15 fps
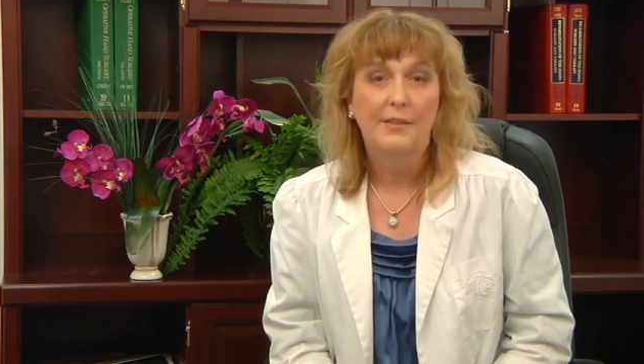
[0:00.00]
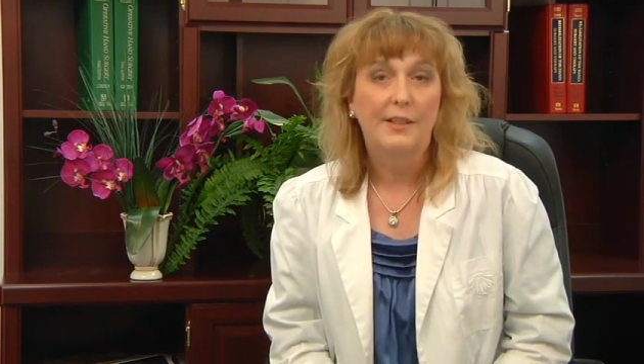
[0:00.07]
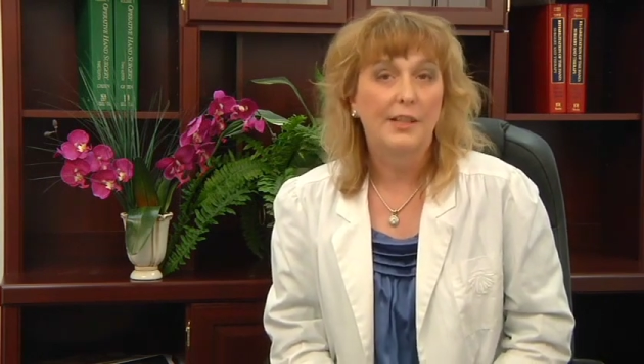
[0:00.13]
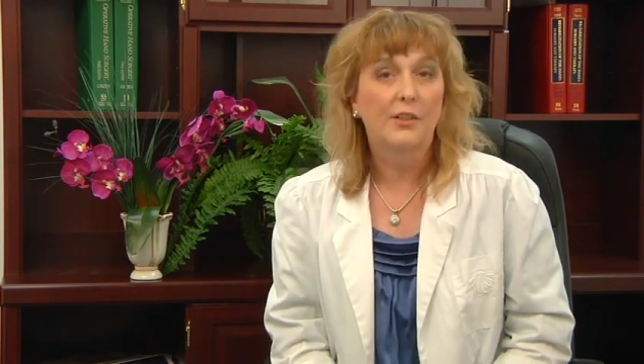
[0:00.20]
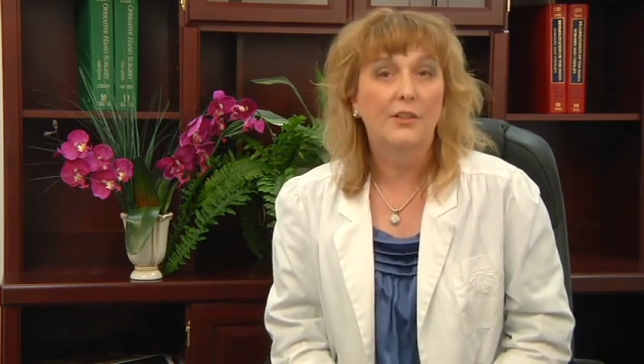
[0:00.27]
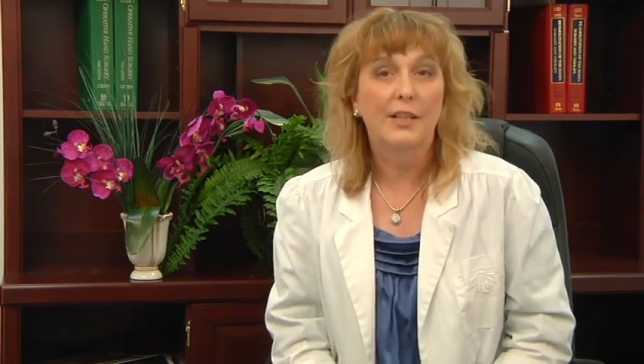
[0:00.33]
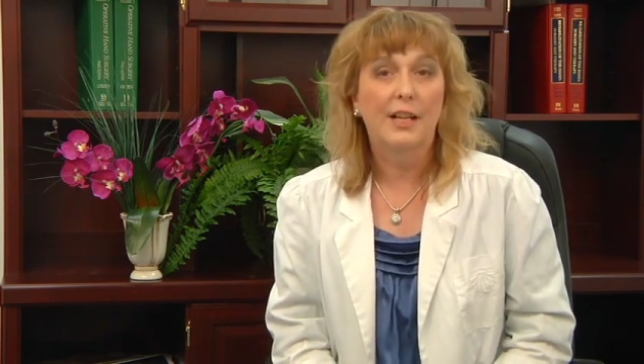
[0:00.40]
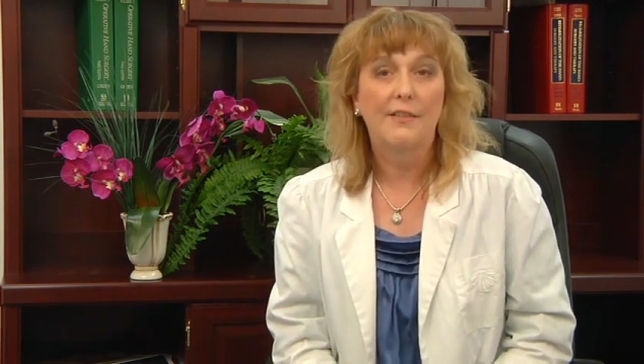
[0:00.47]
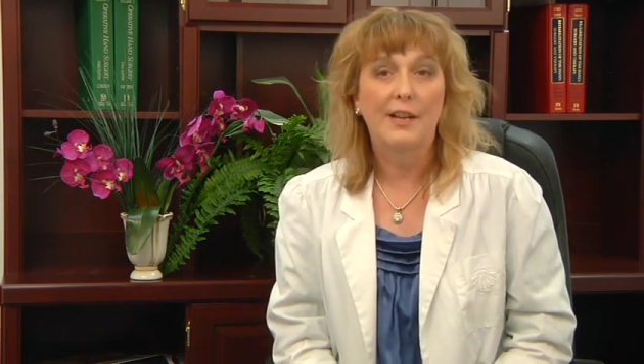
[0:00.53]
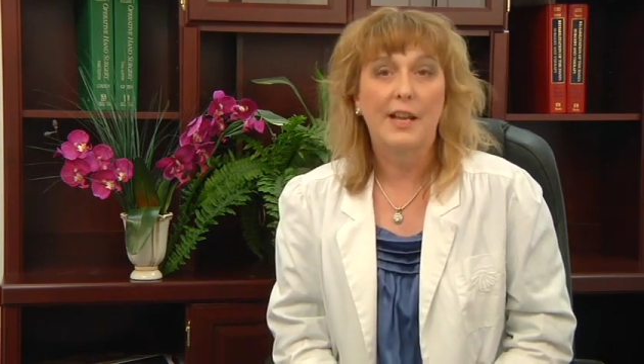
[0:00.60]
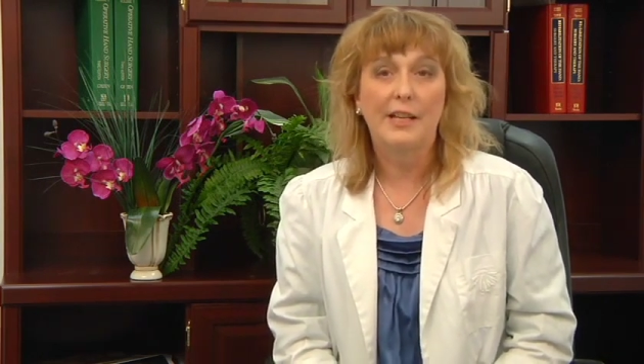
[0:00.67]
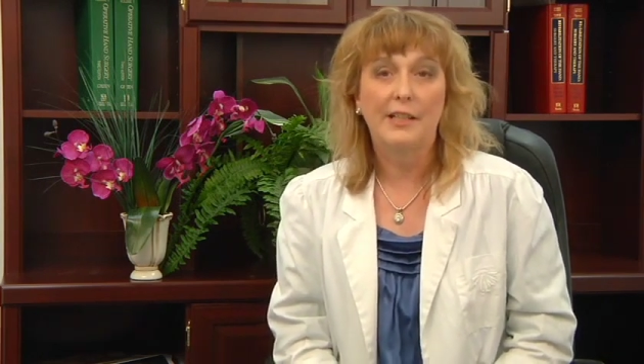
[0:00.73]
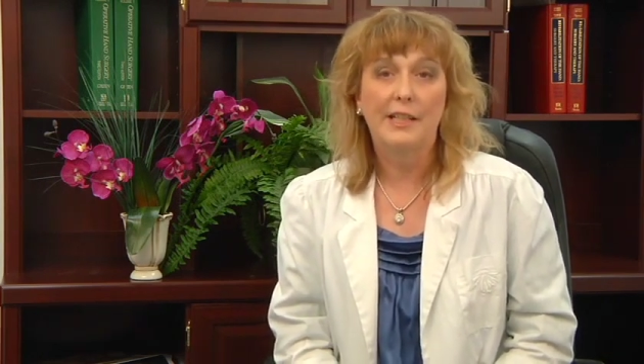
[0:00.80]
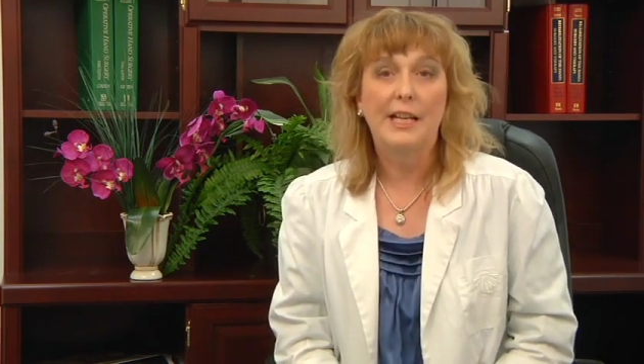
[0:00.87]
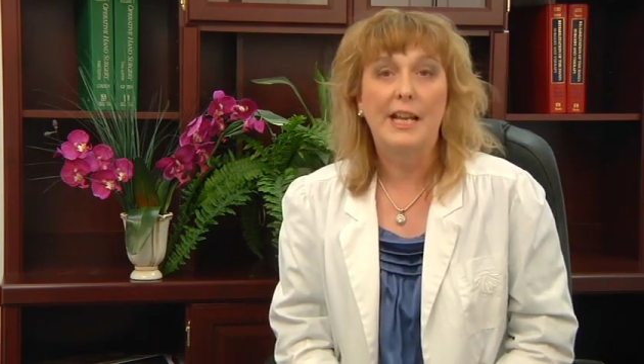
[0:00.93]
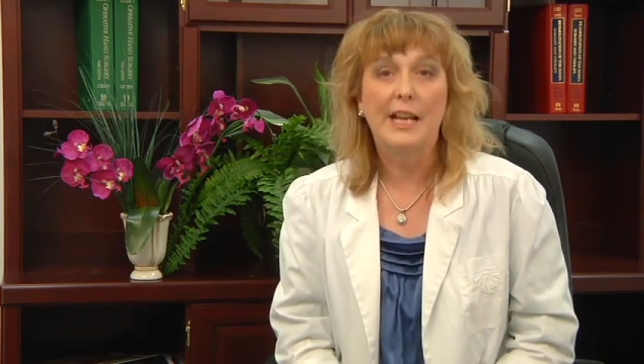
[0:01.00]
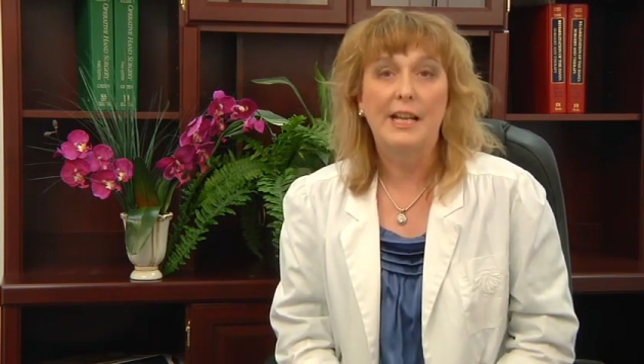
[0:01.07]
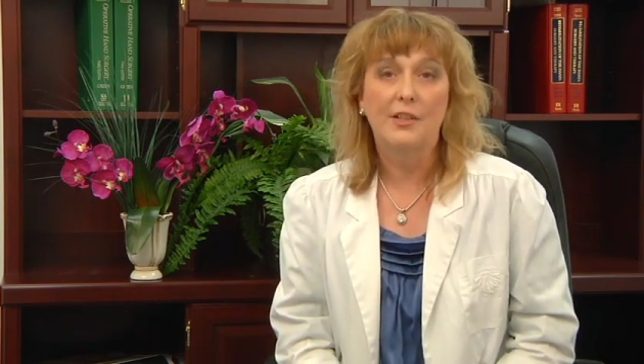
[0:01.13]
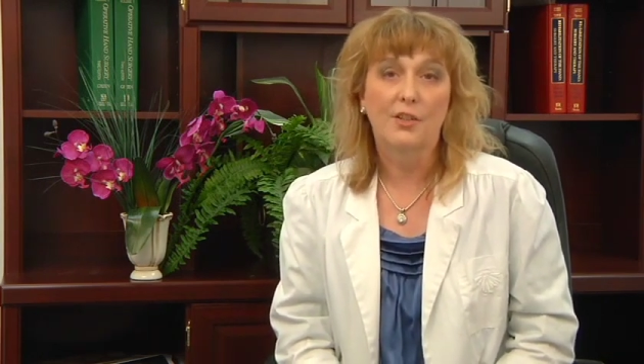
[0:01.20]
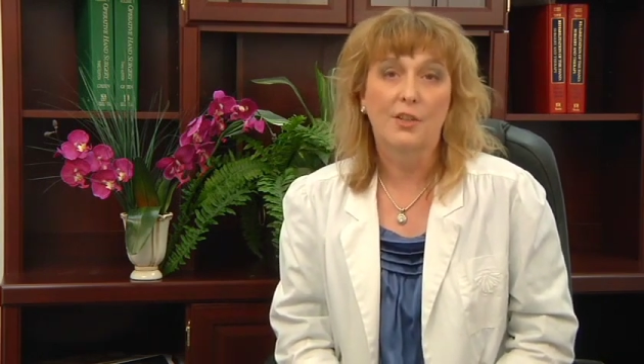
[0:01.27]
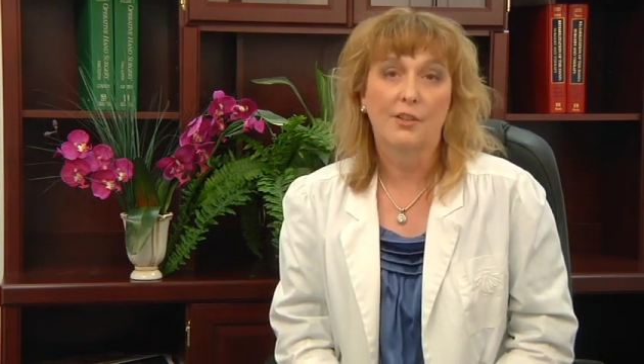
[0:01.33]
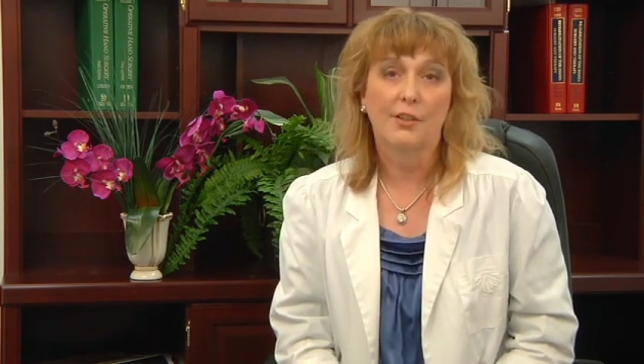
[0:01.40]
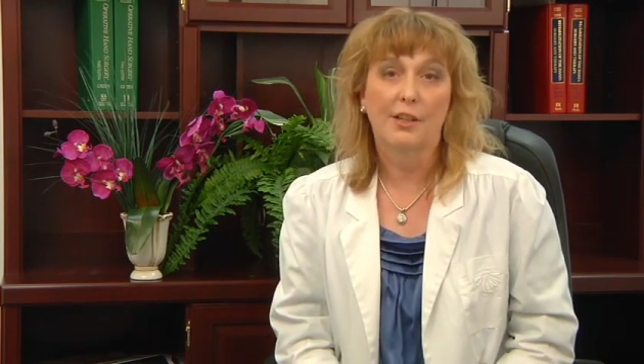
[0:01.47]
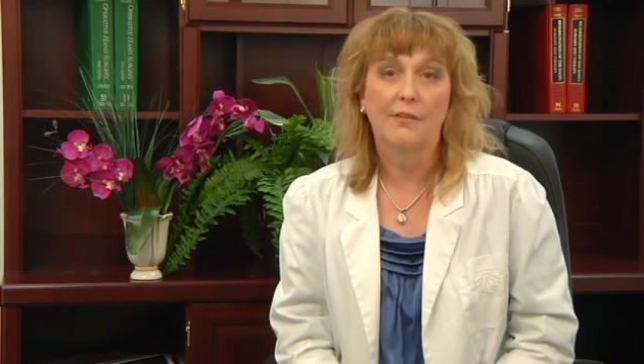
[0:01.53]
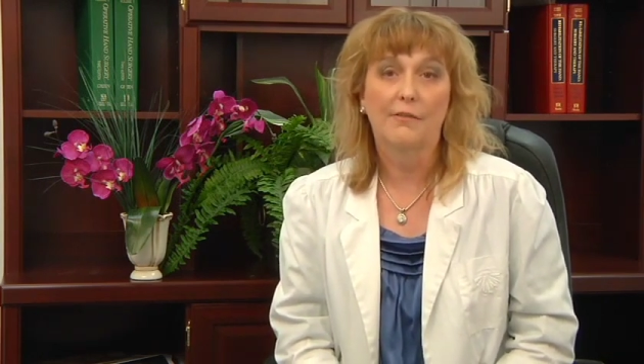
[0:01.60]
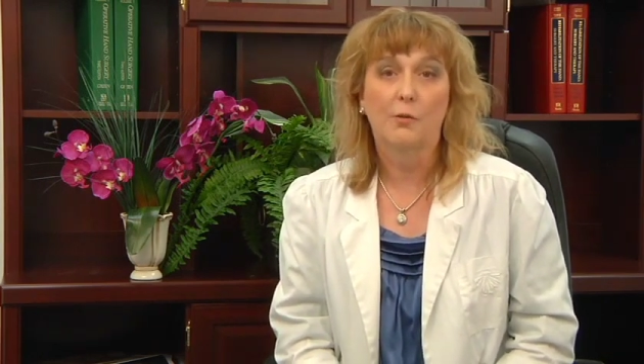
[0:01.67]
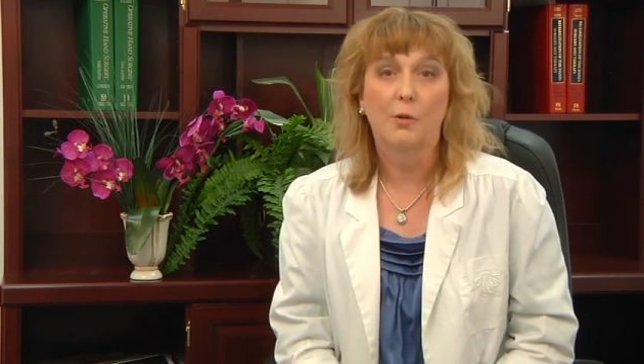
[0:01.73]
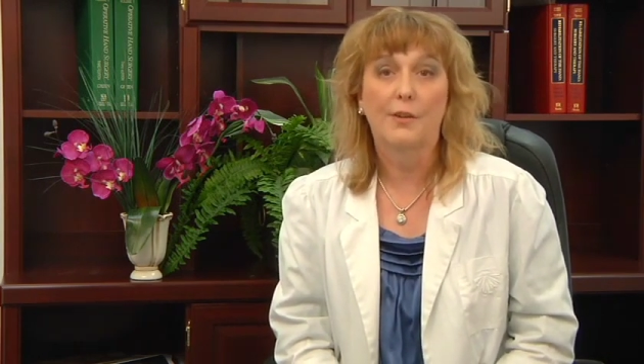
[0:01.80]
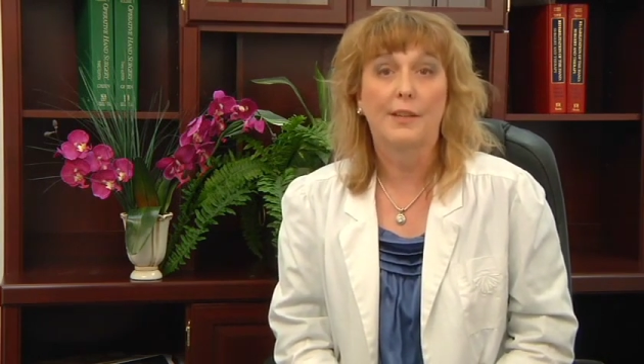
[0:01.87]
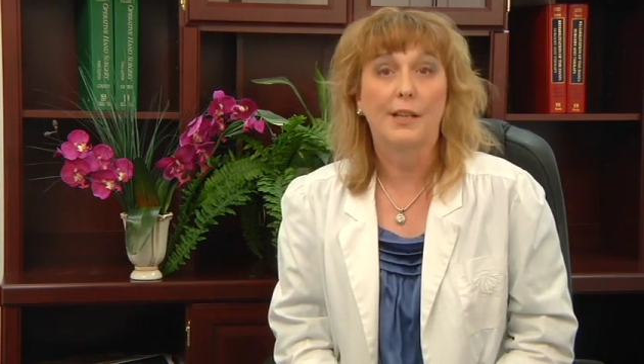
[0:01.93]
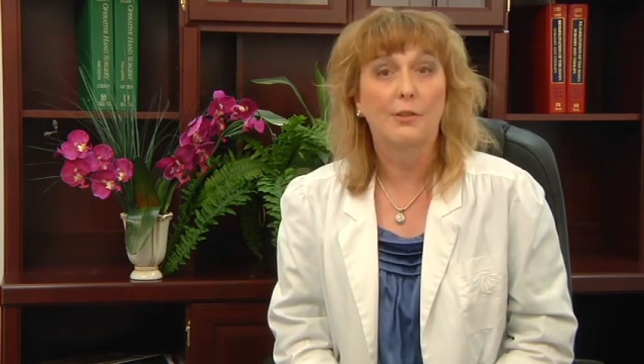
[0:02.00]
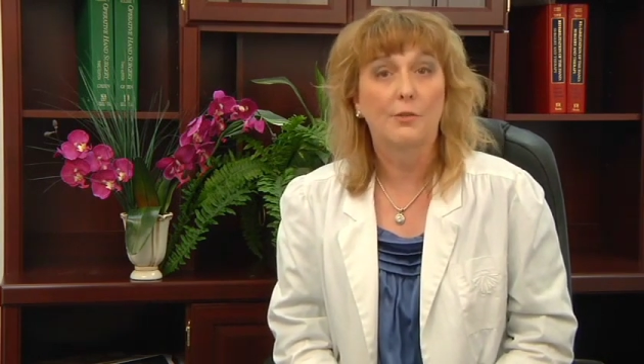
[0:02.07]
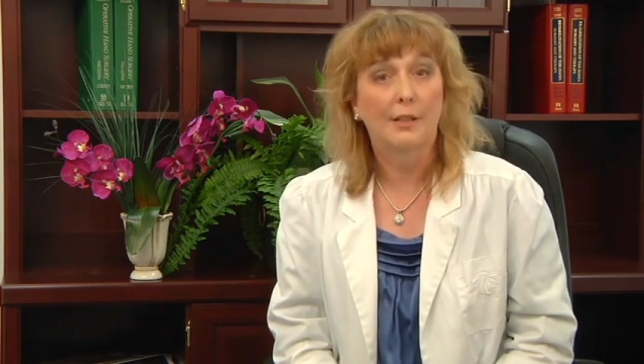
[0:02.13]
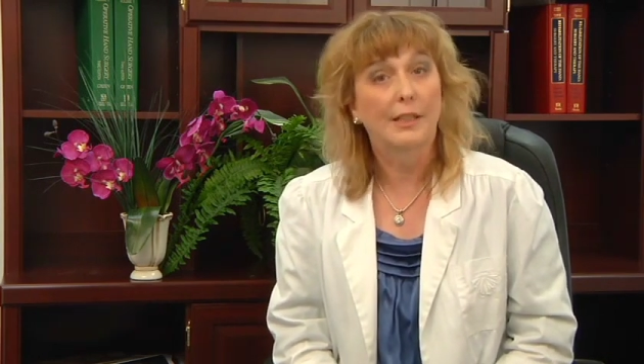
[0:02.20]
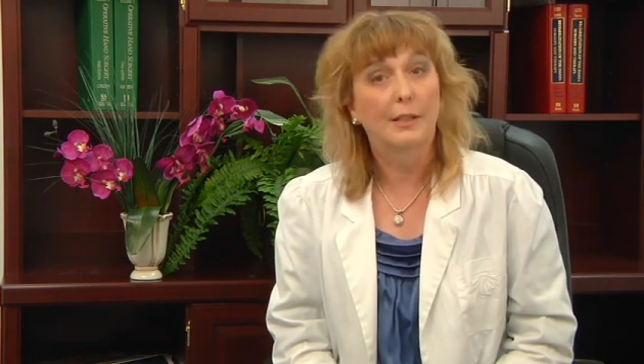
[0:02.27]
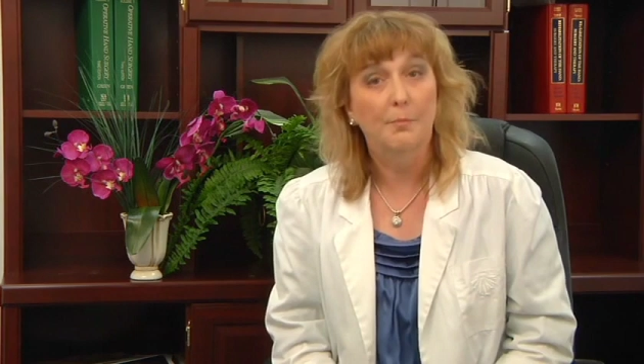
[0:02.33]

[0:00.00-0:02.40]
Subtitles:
they don't have ADH, so therefore they drink